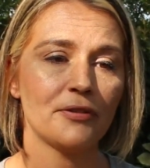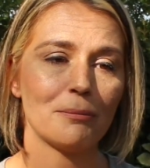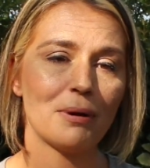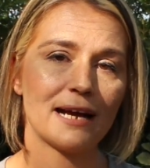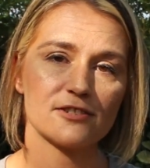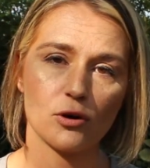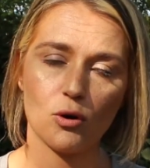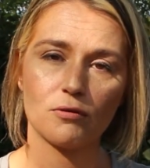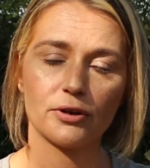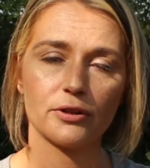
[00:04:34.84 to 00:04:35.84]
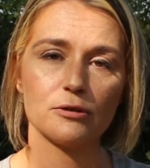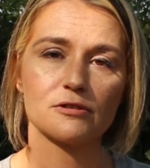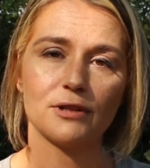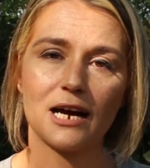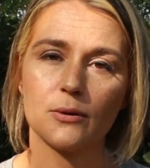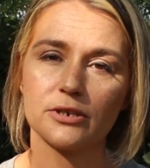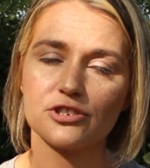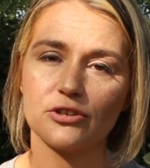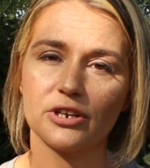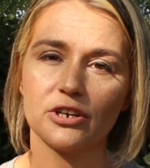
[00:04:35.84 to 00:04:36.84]
They passed over those
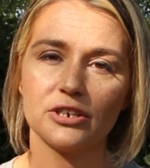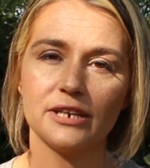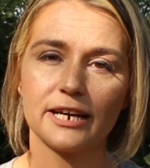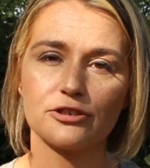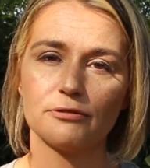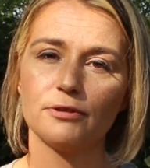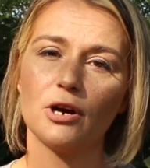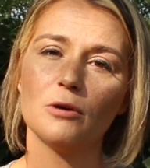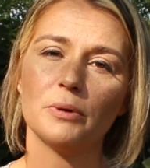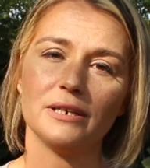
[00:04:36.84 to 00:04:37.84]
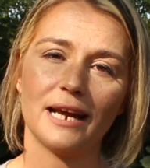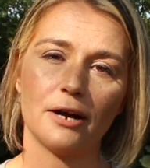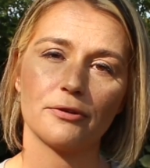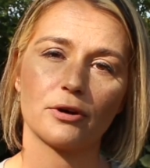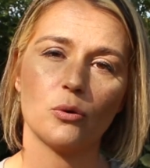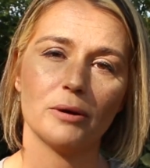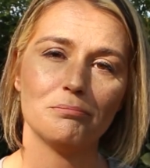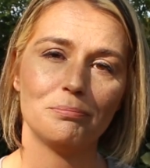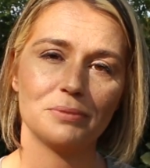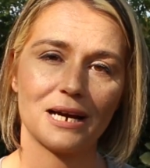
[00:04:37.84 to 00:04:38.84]
flowers during a good nectar flow, but now they're going,
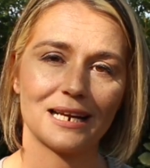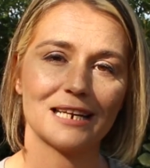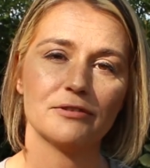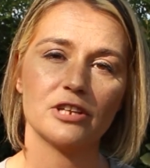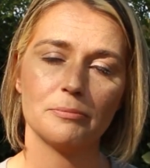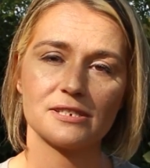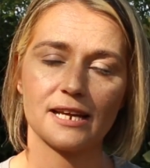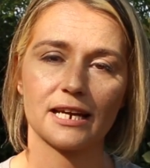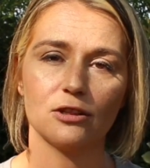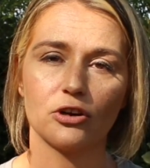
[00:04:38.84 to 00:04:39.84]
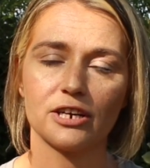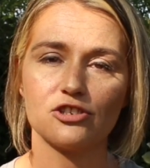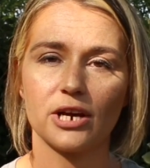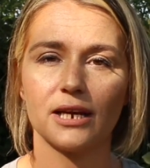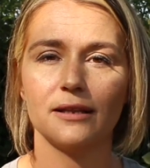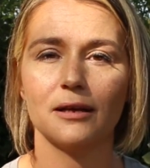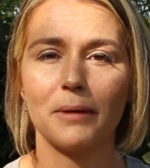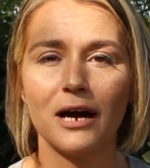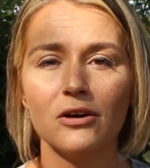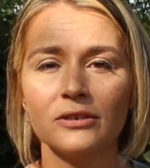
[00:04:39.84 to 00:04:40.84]
kind of giving them a second look and checking them
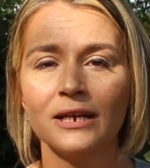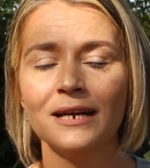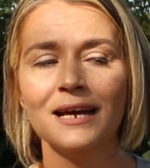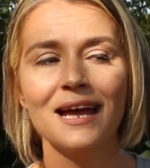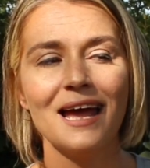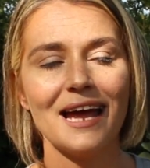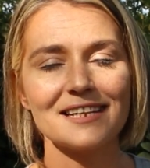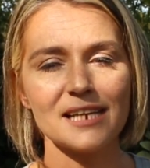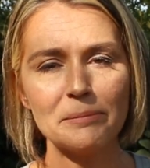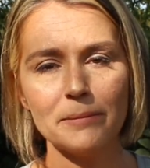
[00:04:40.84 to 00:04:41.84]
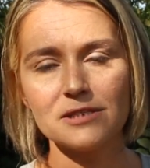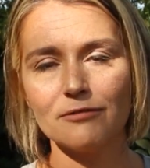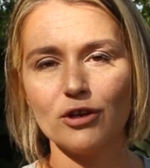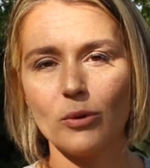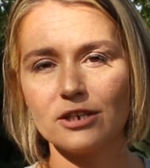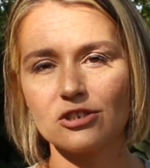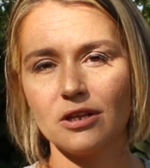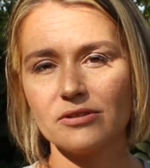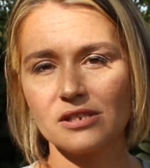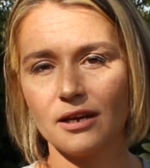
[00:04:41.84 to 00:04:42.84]
out. And sometimes if you watch
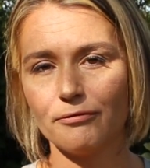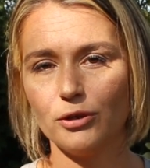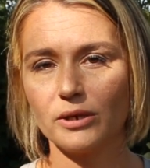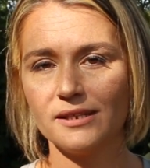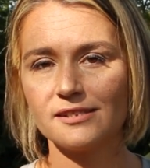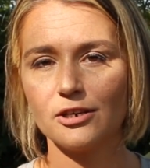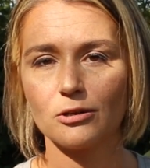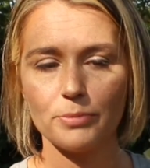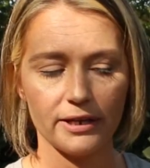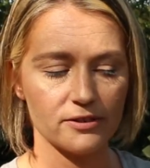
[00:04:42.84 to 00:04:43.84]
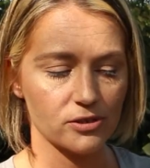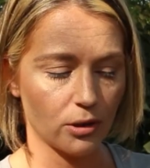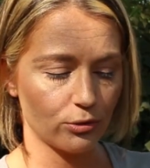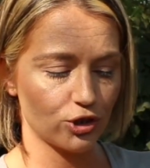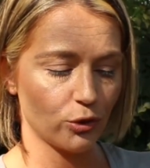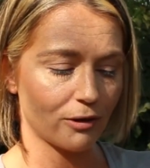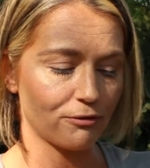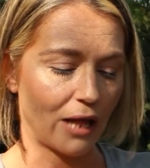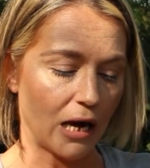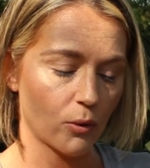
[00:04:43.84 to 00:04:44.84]
close enough, you can see your bees go to a
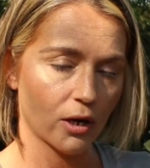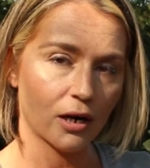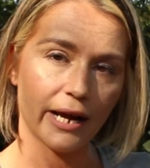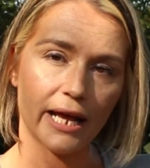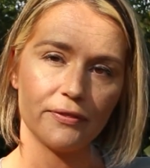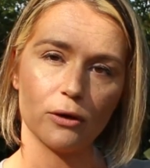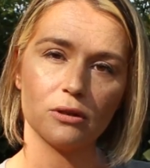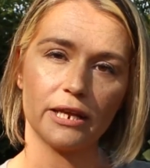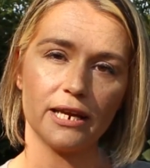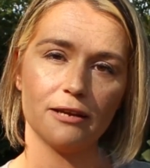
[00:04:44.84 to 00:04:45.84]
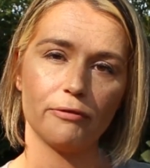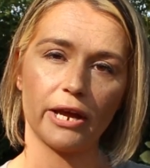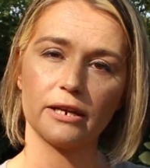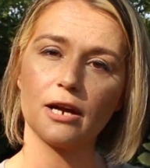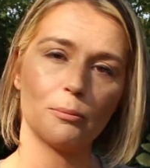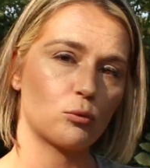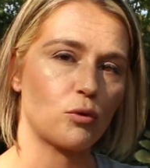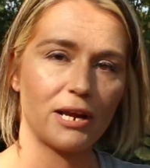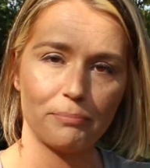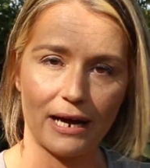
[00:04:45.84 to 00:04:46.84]
flower and they'll leave and come
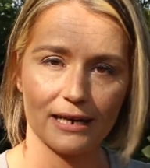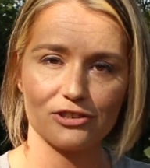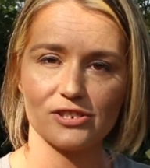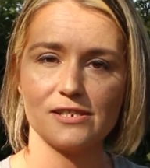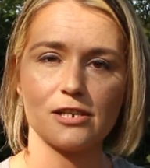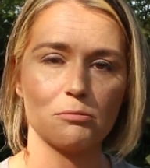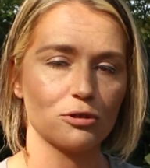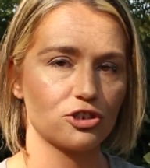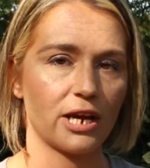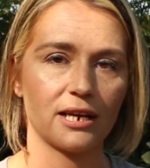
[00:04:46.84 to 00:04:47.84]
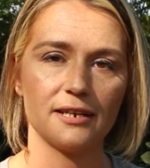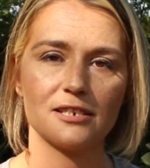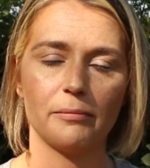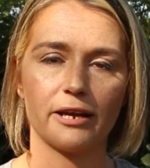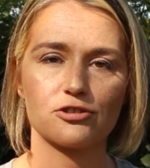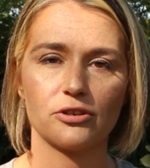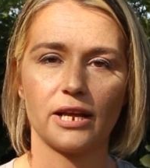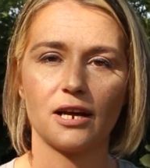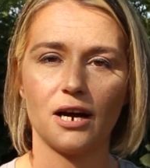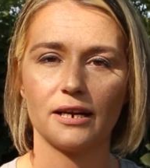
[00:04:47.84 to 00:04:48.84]
right back, just double checking to make sure
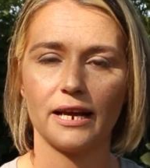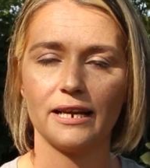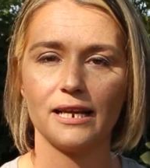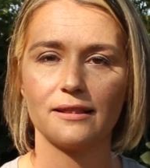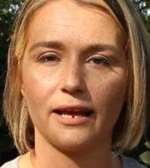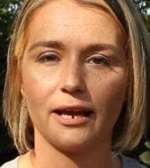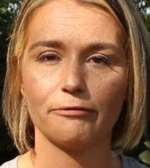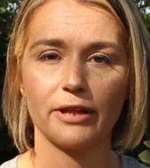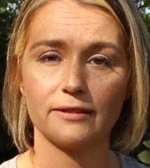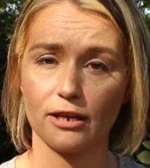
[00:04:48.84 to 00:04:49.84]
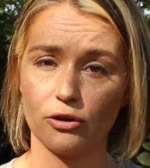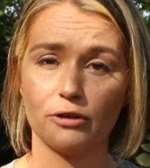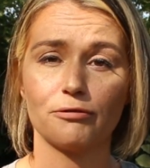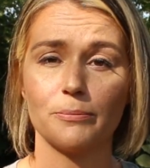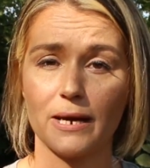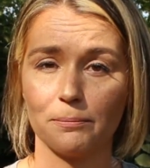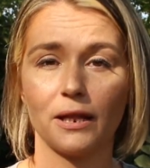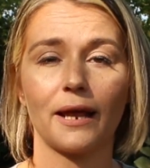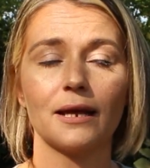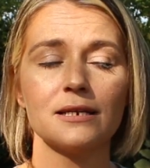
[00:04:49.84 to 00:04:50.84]
they got anything that they could from that
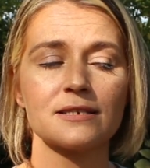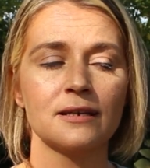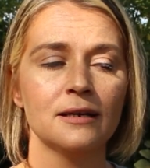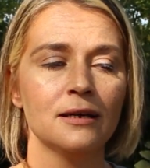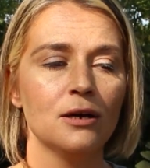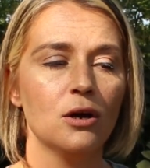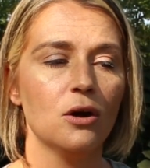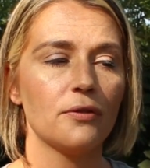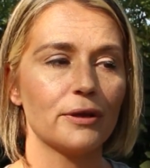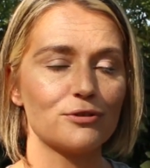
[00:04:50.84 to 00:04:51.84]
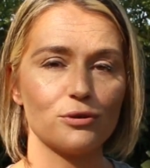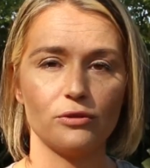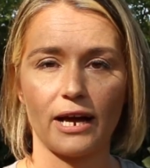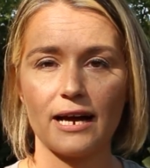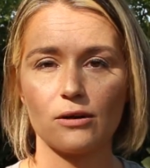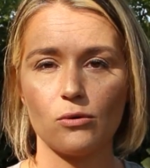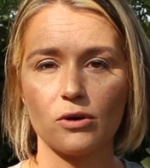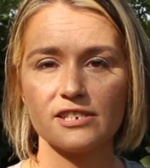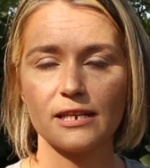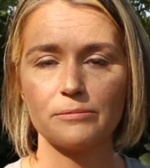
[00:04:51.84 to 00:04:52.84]
plant. They'll do that,
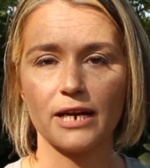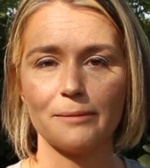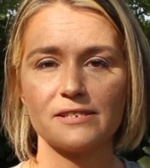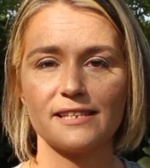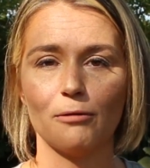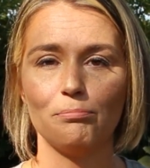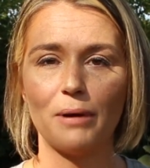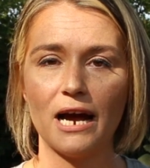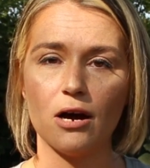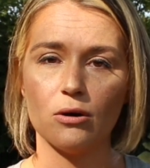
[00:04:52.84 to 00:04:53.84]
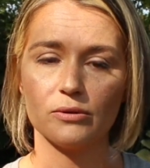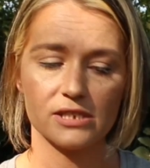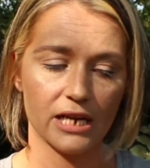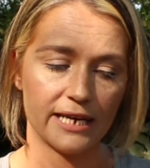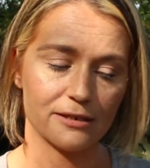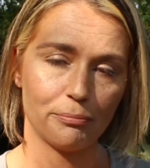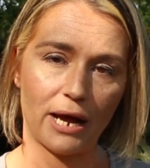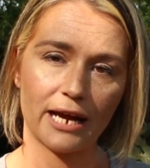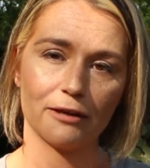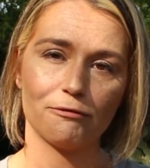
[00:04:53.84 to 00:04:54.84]
or sometimes they'll bounce kind of
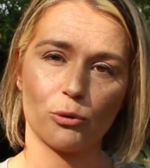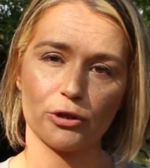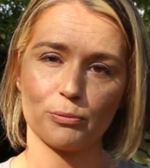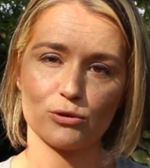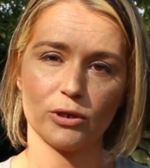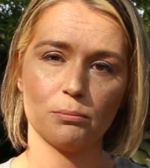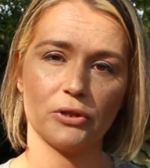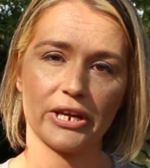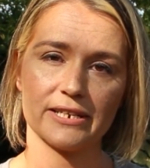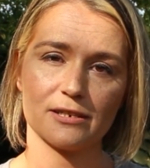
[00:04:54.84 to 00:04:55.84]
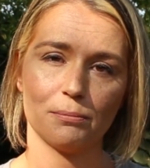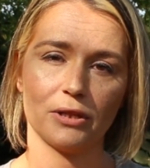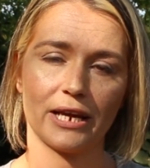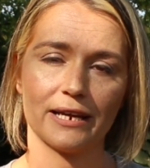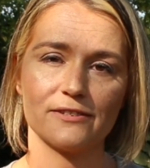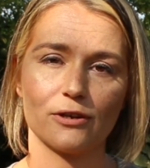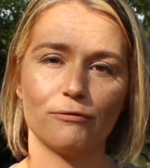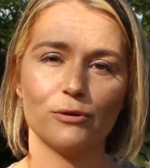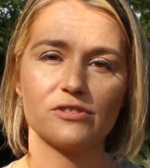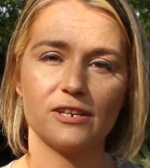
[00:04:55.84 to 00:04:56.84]
back and forth between plant to plant. So
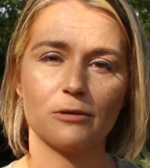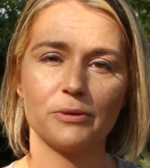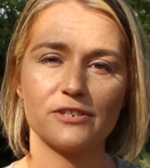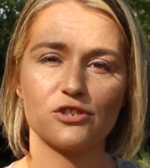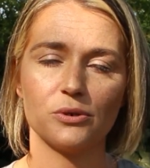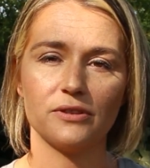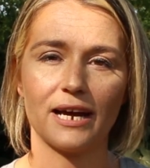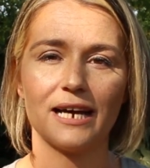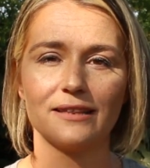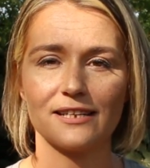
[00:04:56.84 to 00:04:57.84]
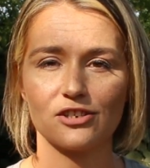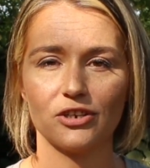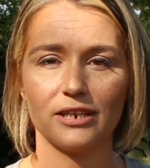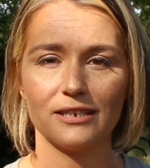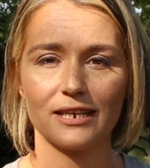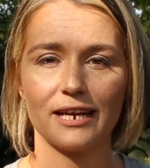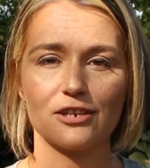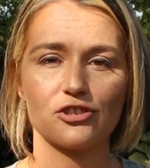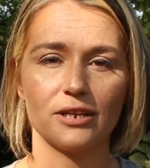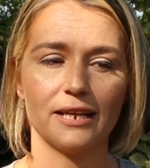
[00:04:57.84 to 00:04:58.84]
if you see your bees doing that, that's a good
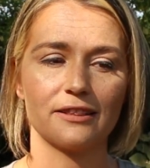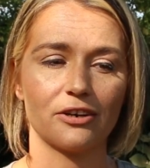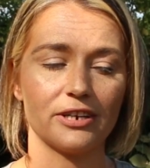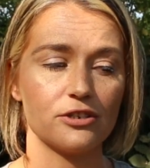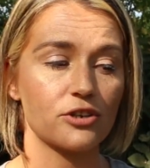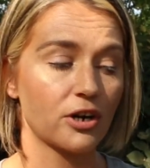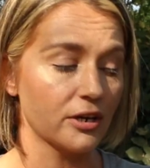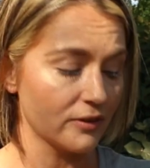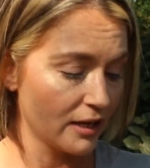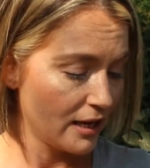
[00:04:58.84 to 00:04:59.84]
indication that they're in dearth.